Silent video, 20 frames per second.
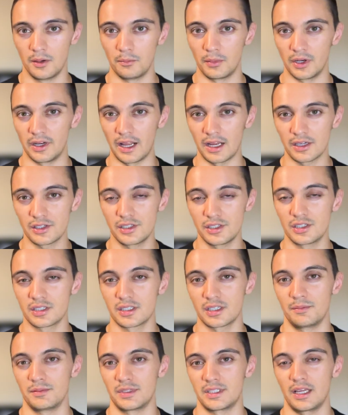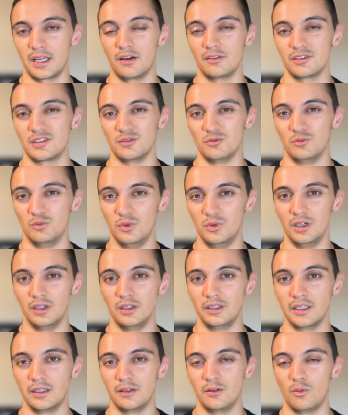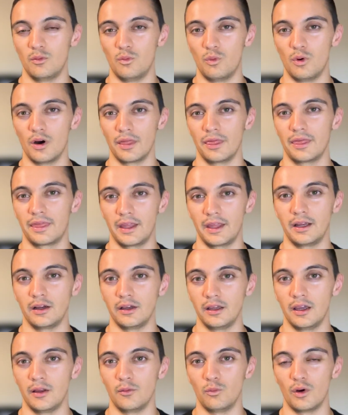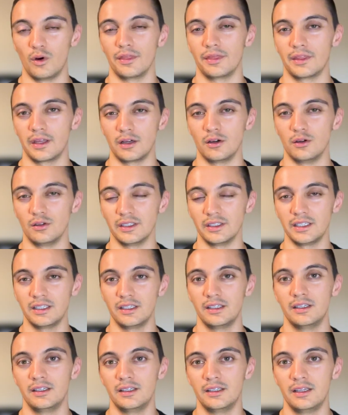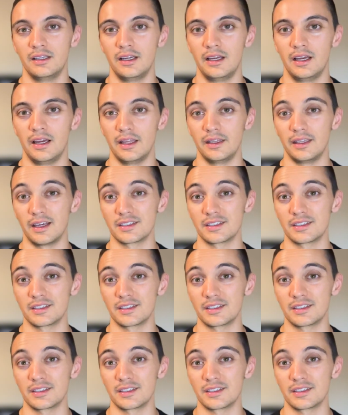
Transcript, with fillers: But it actually just comes down to really one thing and one thing only, and